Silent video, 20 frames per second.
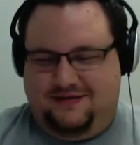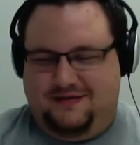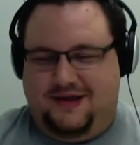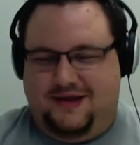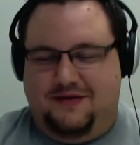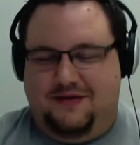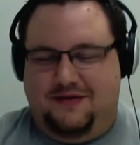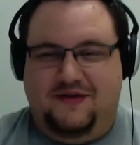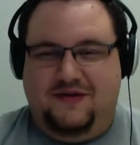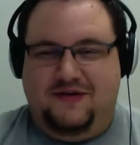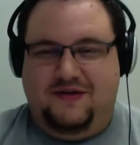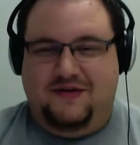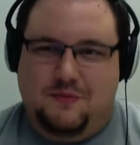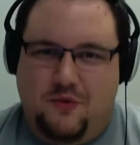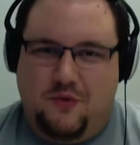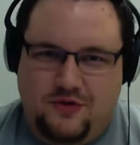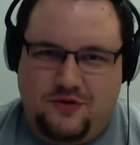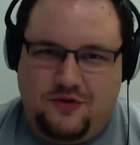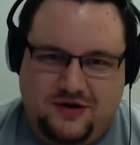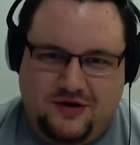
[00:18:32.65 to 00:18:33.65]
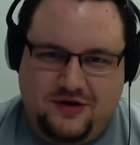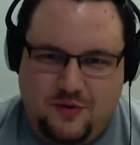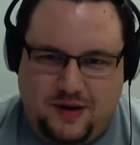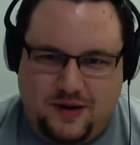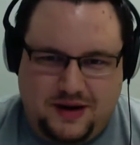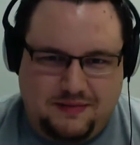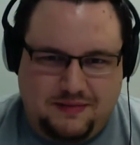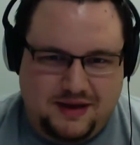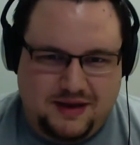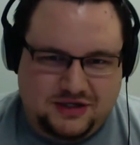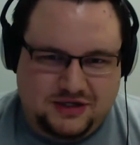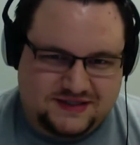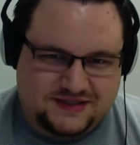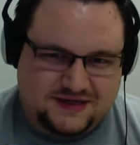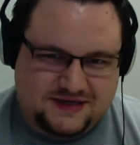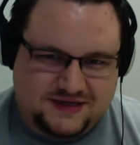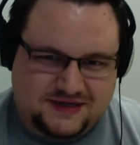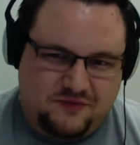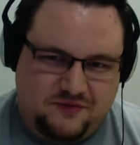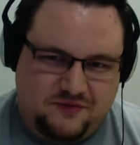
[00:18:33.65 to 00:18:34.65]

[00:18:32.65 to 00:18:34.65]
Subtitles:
investing more into home automation stuff. But